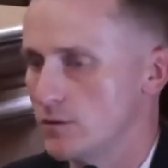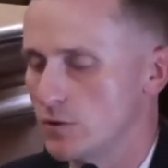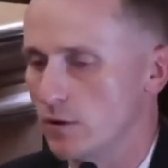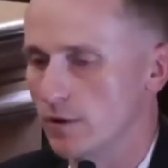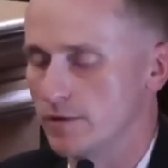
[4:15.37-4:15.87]

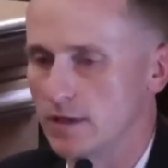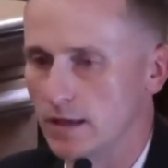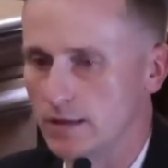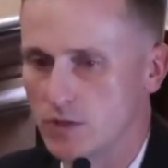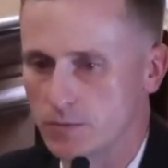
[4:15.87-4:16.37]
Sure. It's
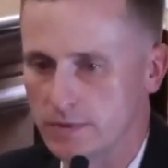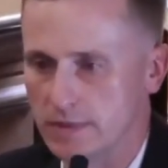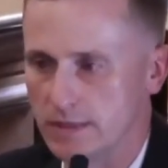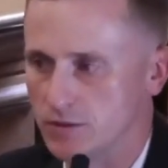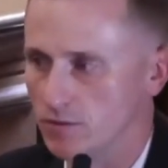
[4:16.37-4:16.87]
a
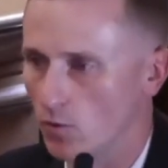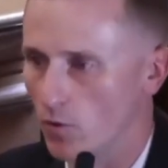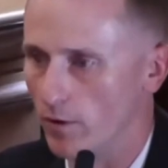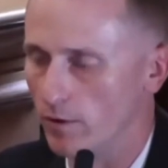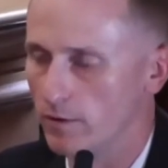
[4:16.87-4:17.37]
transportation
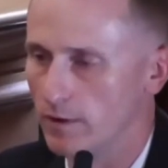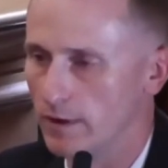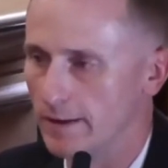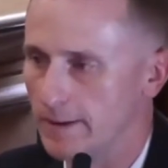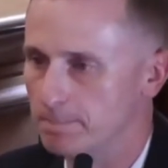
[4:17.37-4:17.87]
order
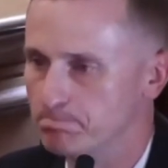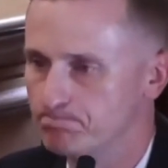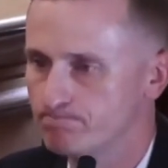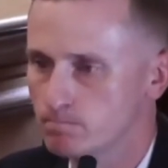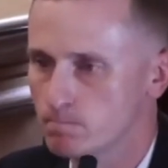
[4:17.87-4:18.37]

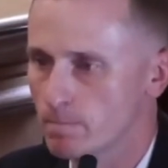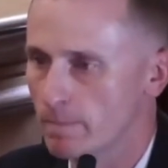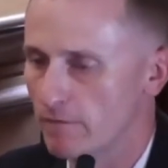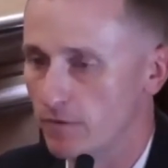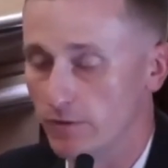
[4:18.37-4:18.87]

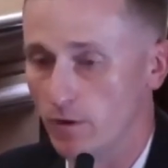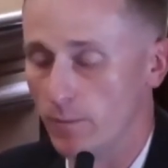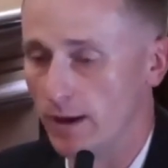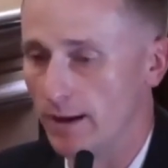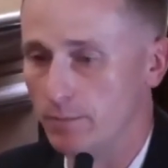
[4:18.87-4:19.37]
filled
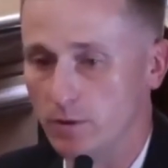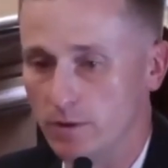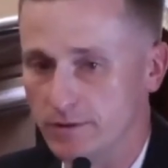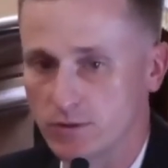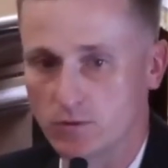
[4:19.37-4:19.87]
out by
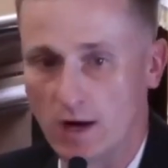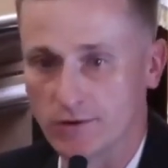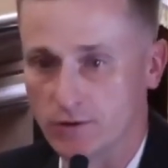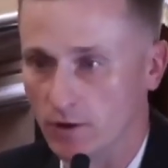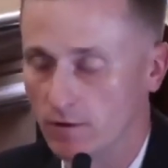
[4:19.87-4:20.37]
police,
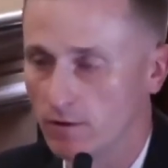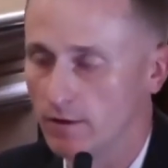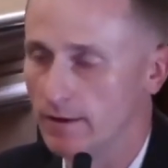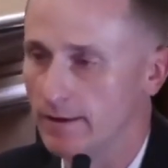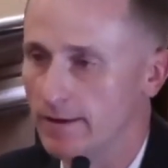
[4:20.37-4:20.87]
doctor,
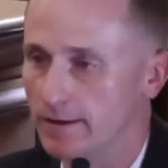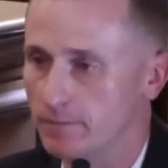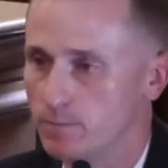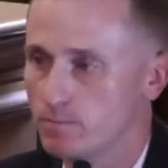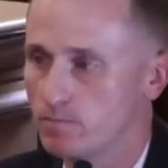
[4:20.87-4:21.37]

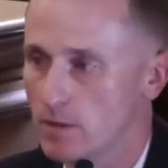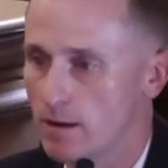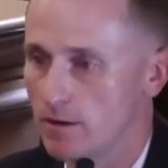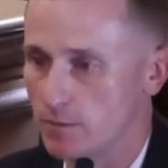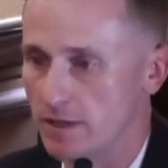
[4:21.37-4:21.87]

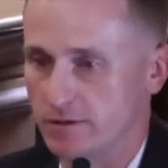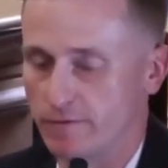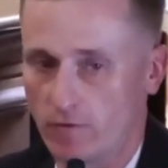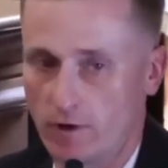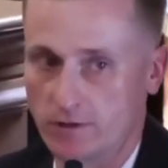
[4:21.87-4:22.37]
basically
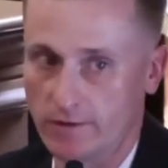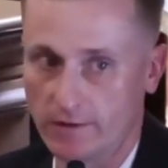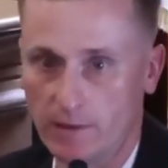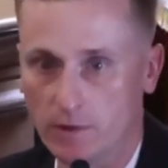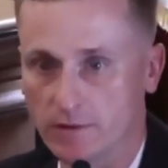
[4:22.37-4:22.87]
for us on
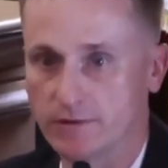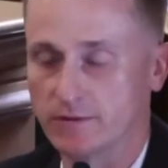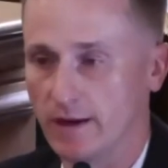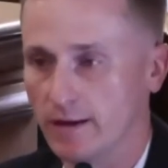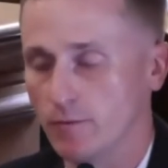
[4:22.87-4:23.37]
the
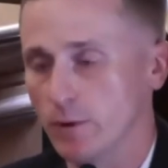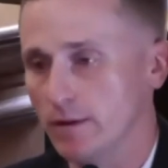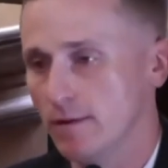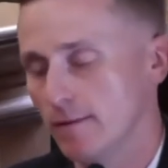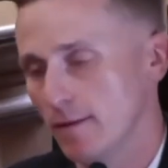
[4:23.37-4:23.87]
ambulance that
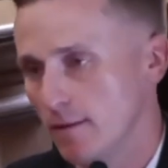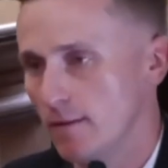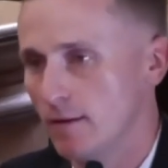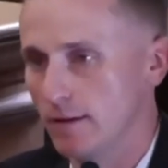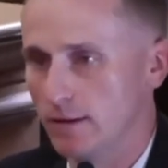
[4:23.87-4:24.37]
we
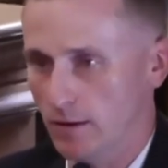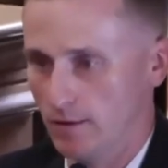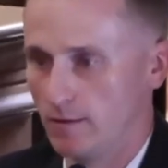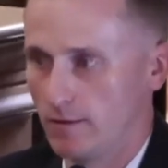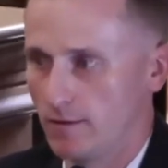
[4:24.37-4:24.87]

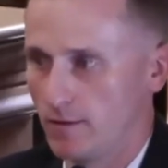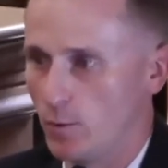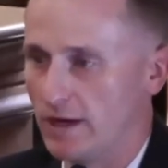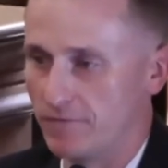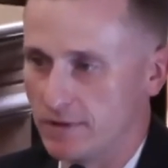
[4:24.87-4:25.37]

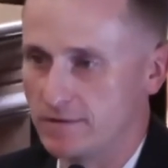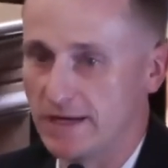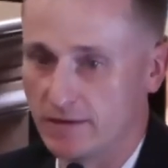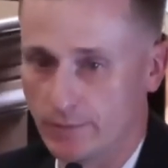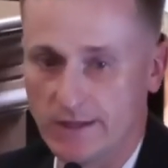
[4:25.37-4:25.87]
have to
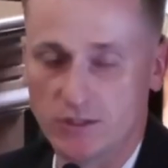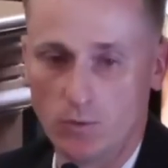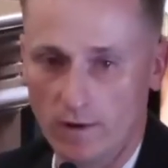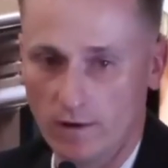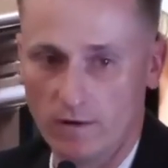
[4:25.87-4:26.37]
take the patient,
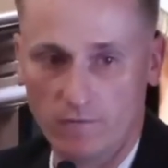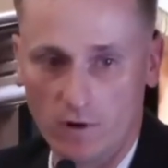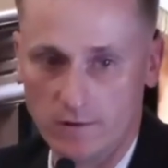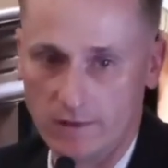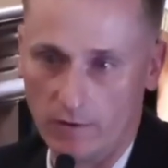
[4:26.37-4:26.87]
whether
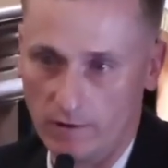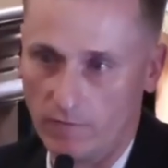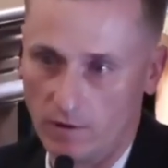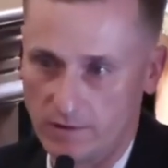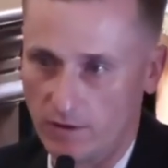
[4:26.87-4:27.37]
voluntarily or
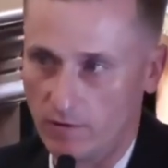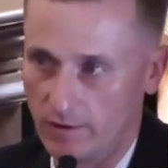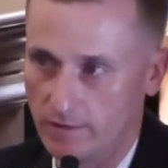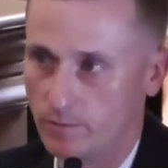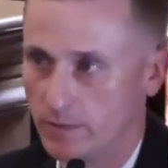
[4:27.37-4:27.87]

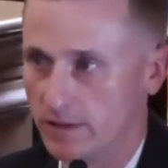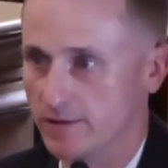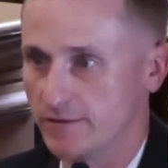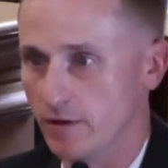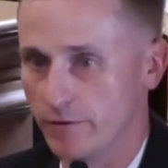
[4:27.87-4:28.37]
involuntarily,
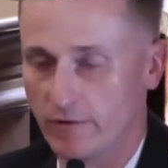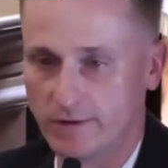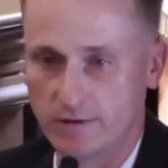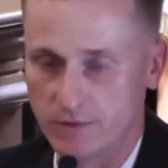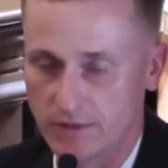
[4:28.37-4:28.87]
because they're a
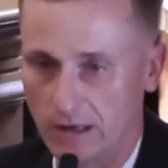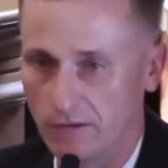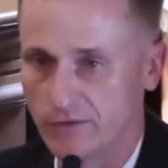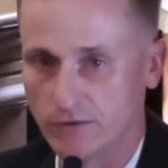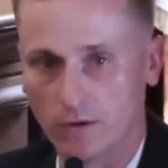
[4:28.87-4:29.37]
threat to
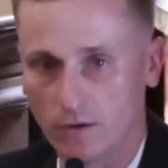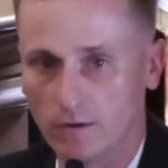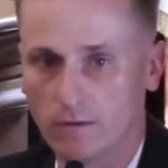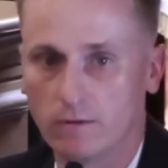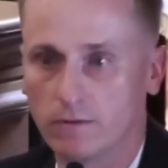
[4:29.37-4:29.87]
themselves
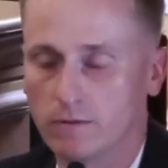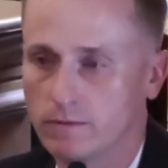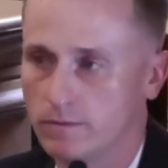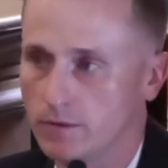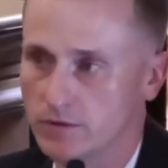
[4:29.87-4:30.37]
or
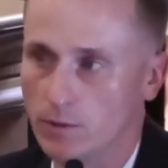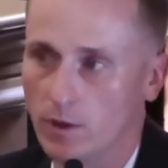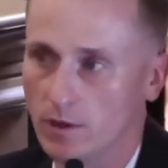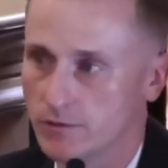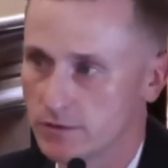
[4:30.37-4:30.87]

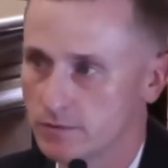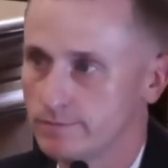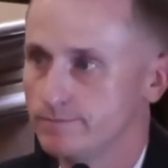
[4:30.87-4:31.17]
someone else.